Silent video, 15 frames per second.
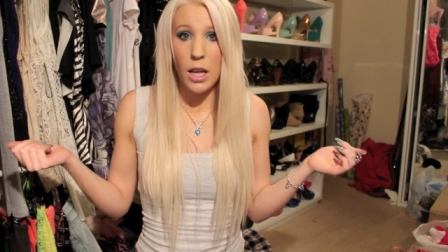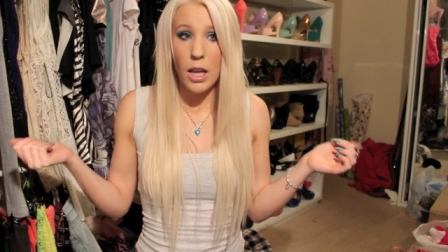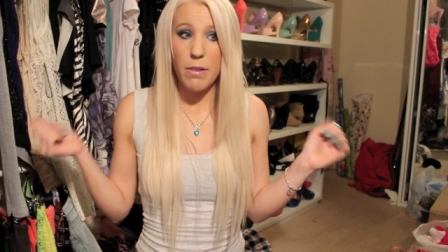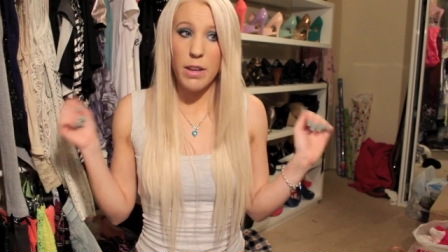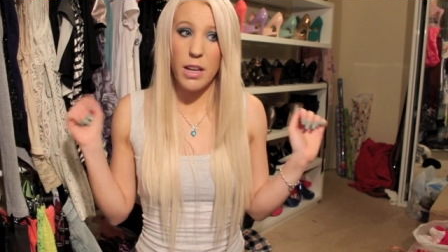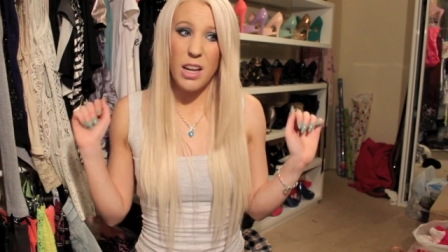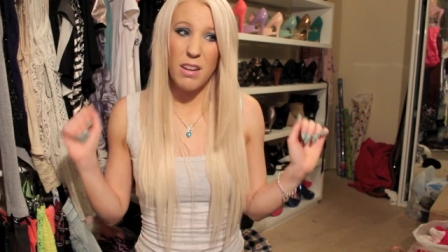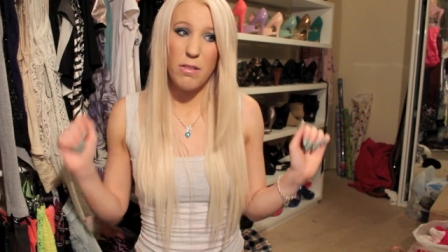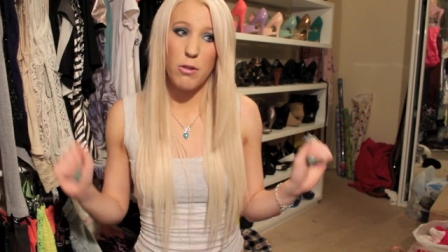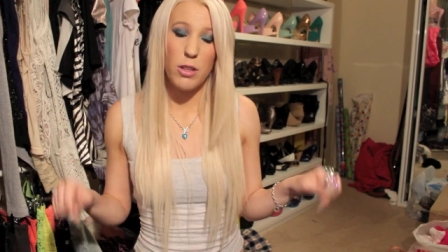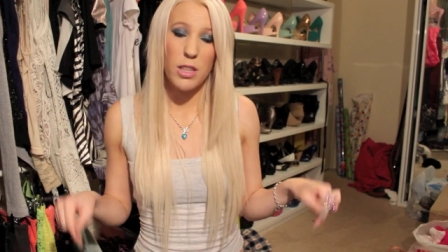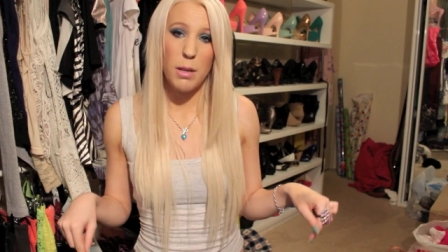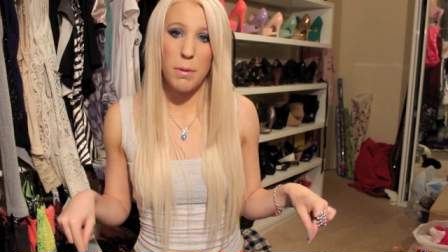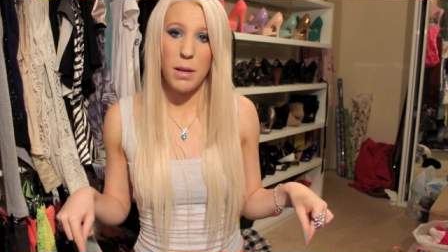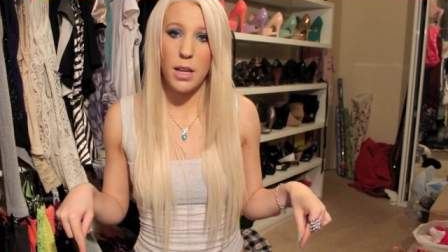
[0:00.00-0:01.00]
if I can't
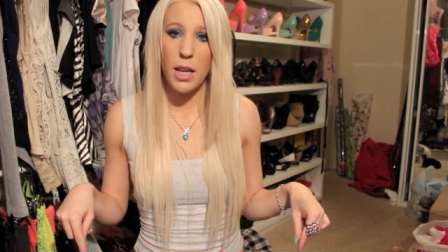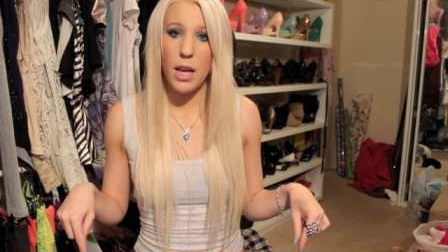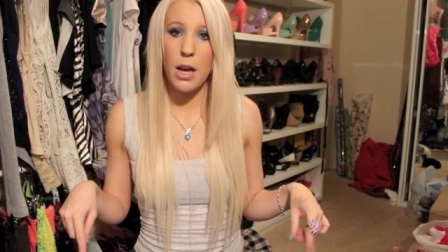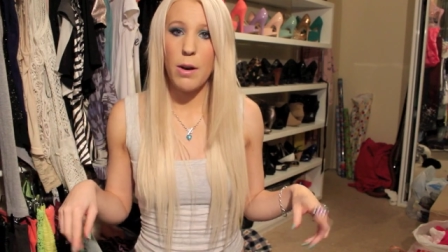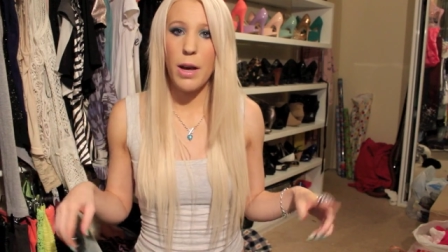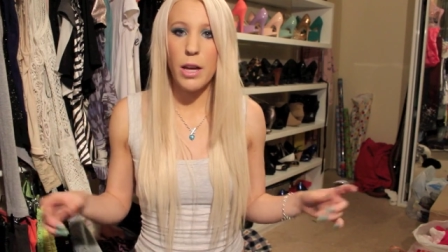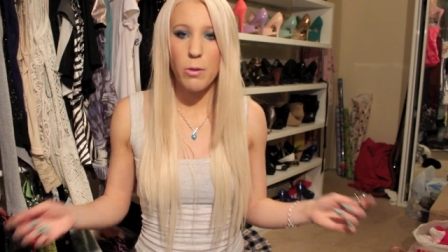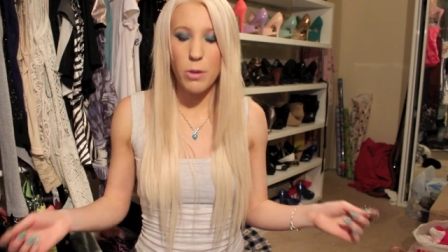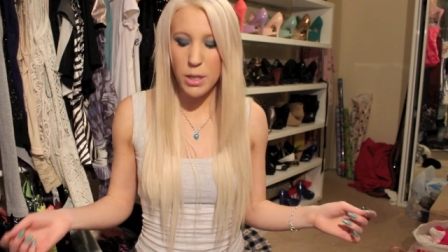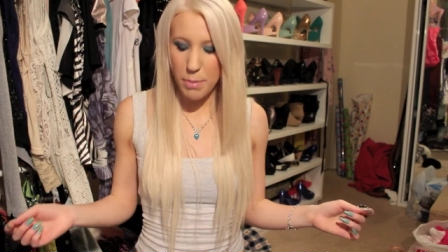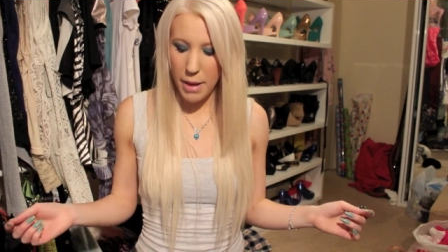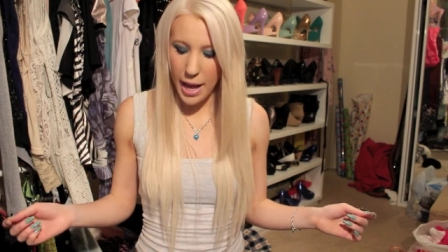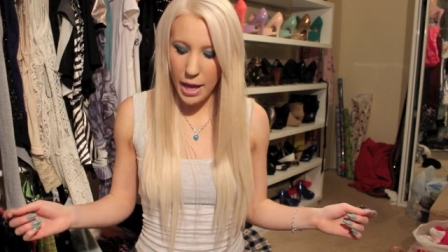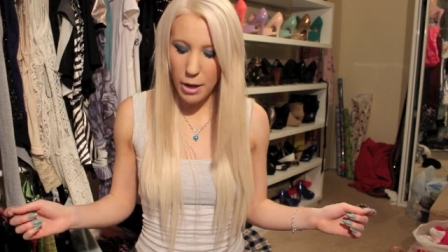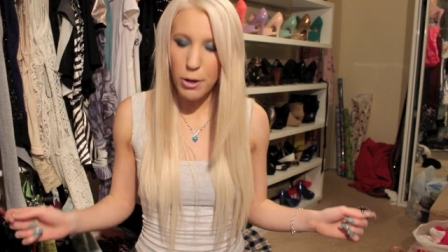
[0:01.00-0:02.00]
afford something now, I can always
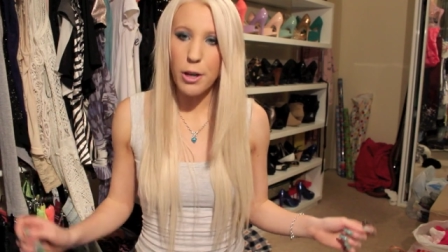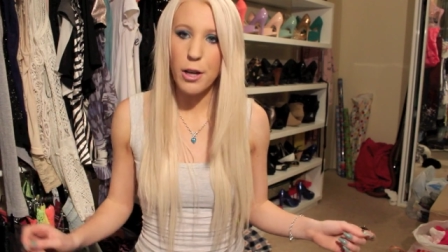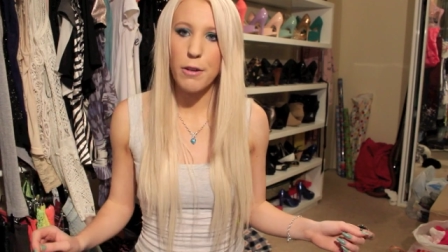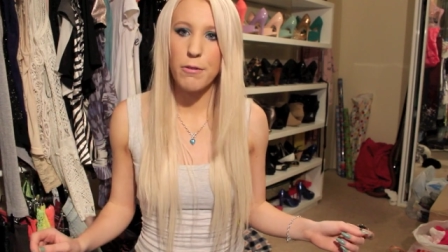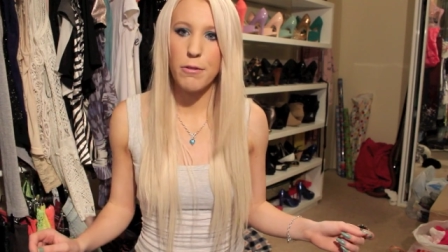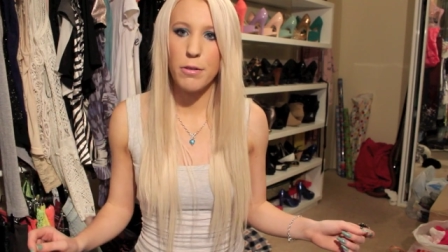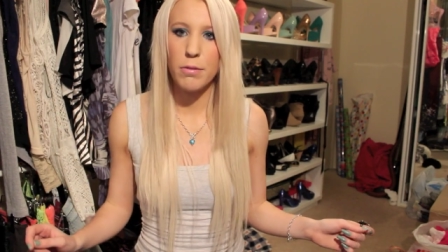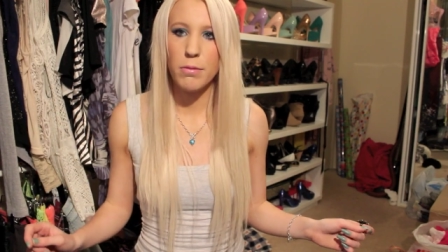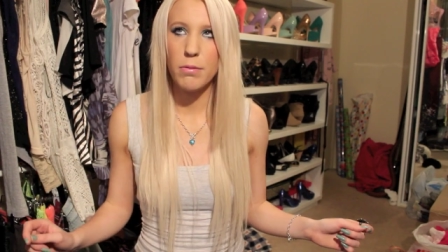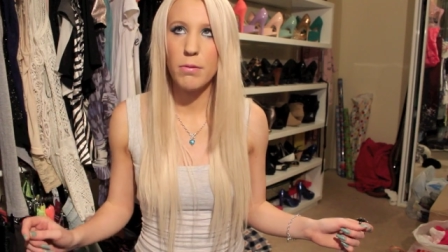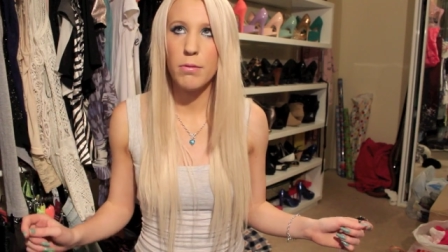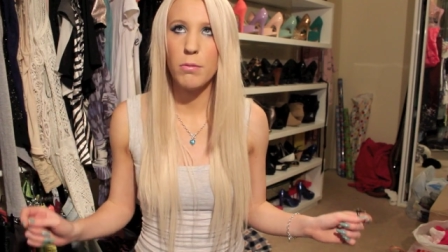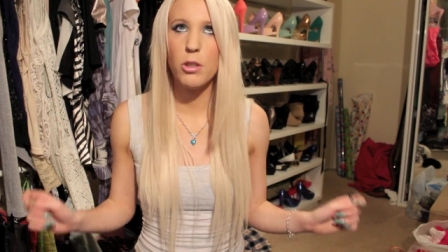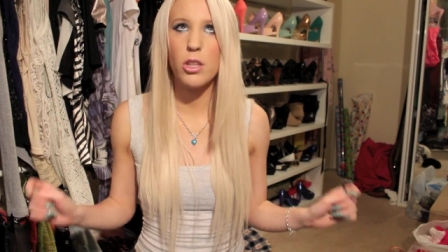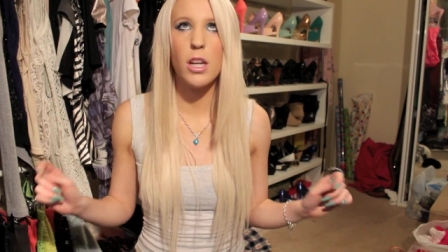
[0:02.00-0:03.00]
pay it off
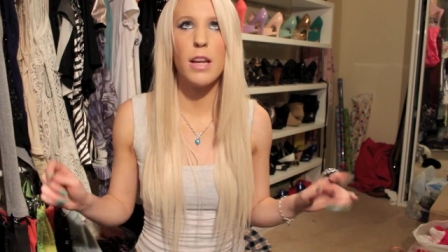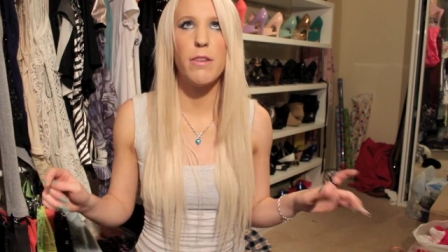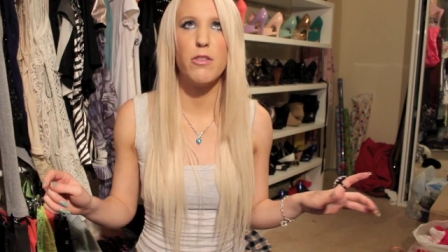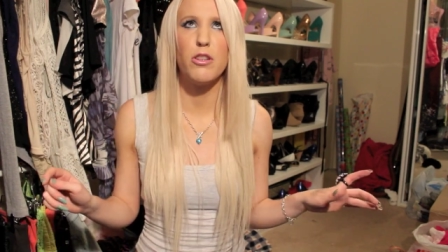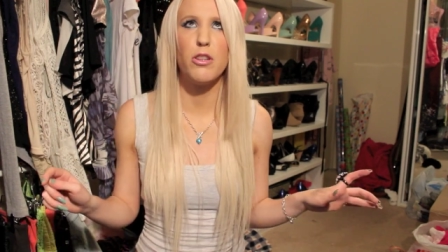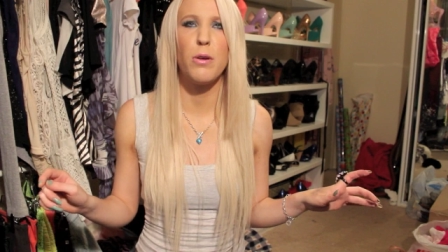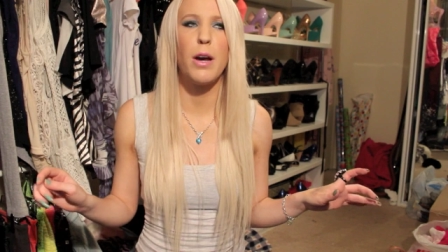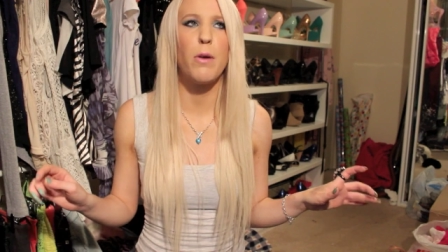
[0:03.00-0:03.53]
which I never do.